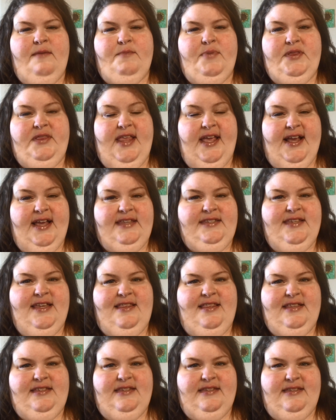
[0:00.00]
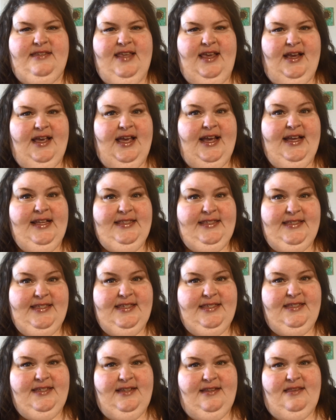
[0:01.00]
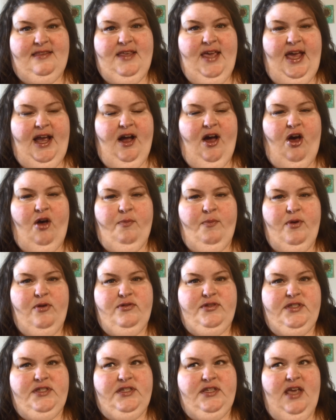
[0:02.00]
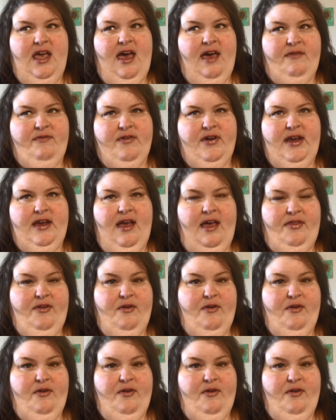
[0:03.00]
But like I said, this is like a consistent thing. Almost every